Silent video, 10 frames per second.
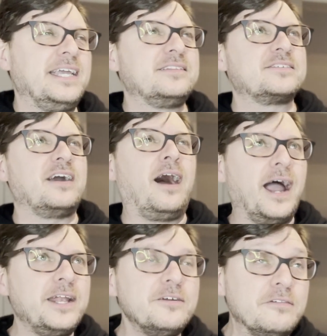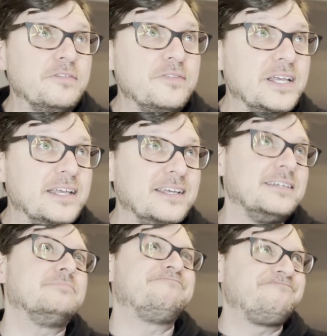It's kind of,
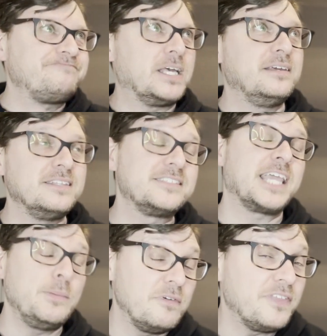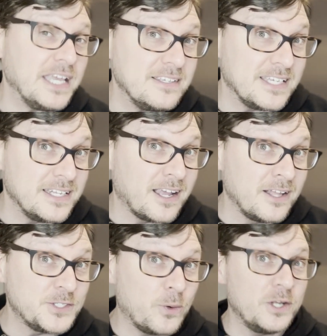in the scheme of things,
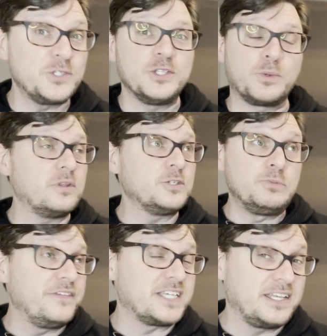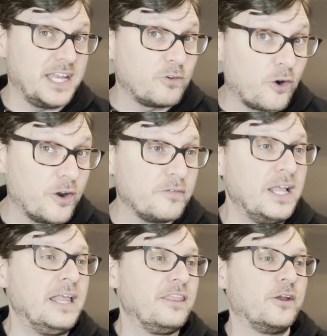inconsequential. It's one of those movies I'd never heard
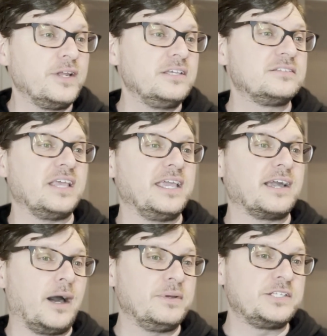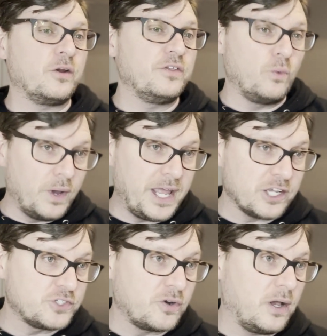of. There is a commentary. The one
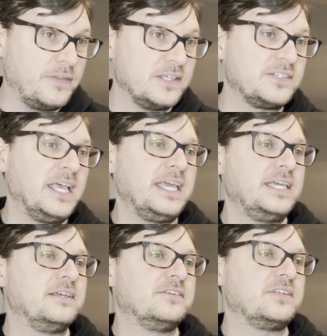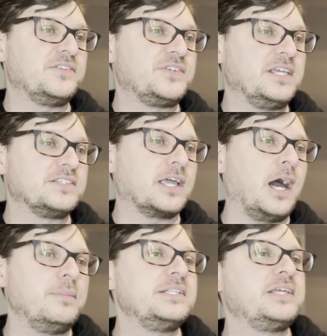extra on this is, let's see, is a
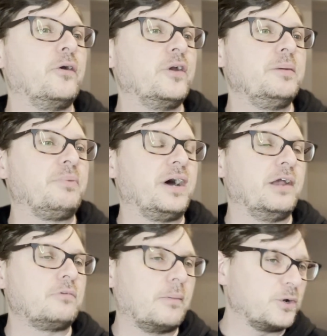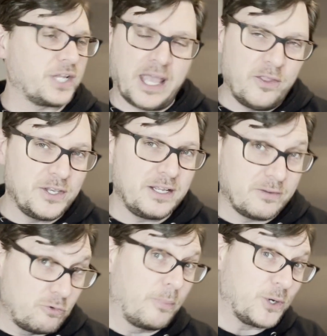commentary by Robert Kelly,
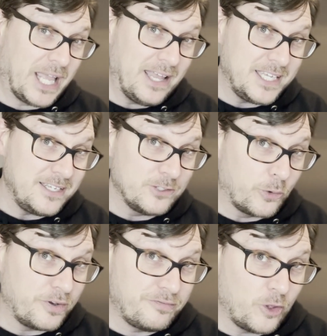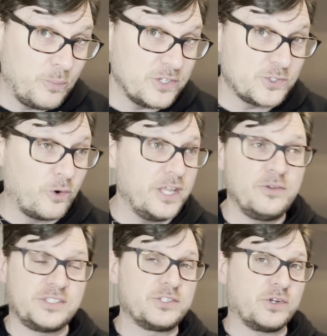noted film historian,
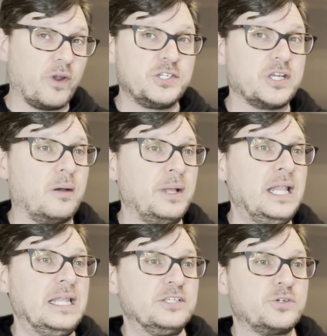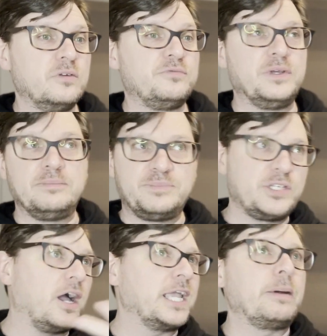who does a great job sort of
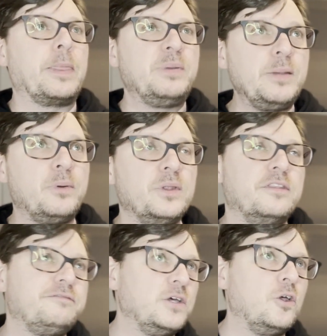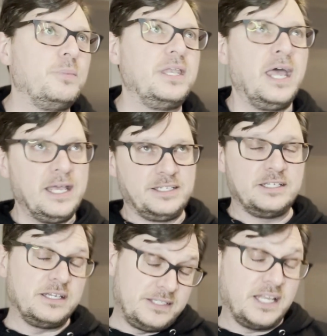talking about the people and the film, and
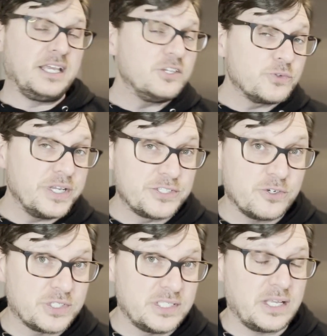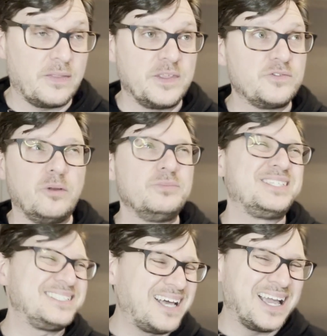did his research to say that this film
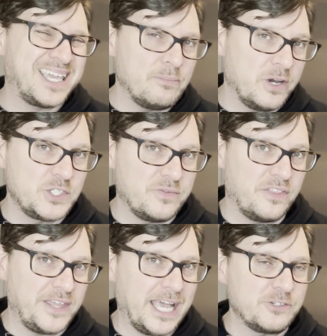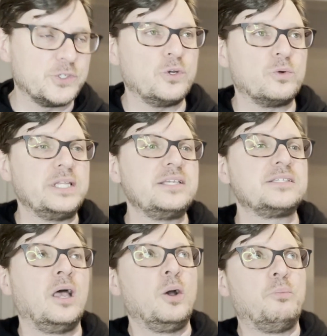did not get much of a theatrical
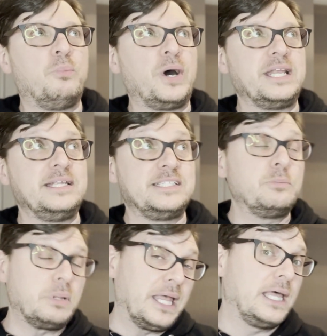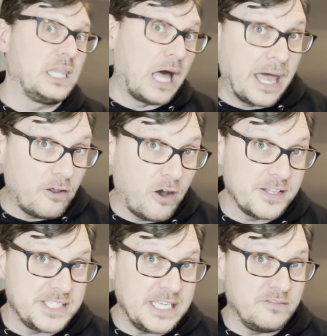release, but it did play a lot
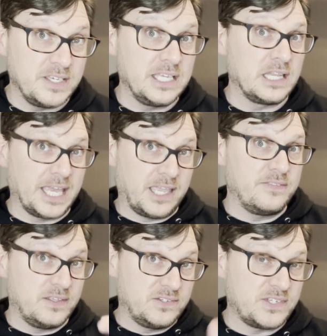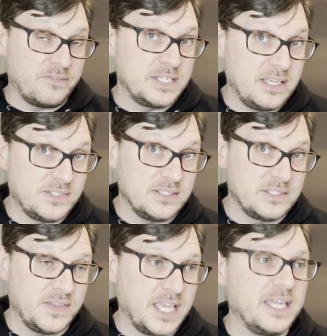on TV, like in the 70s
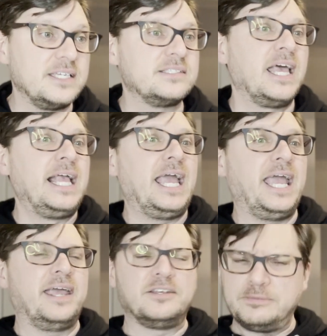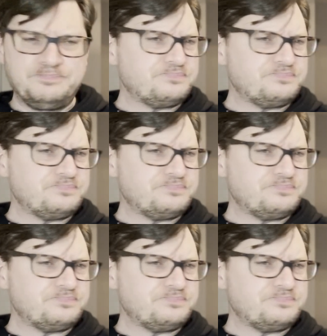into the 80s. And